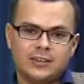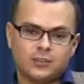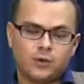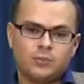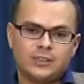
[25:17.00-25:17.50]

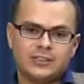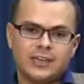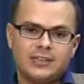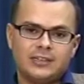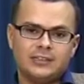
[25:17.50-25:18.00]
objects
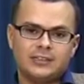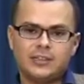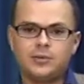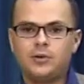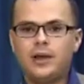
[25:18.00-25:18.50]
I need.
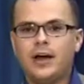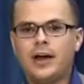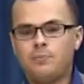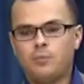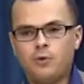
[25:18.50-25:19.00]
So
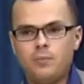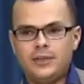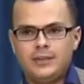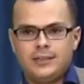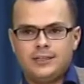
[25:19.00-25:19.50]
I
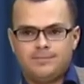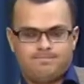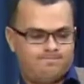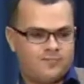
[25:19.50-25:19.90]
probably need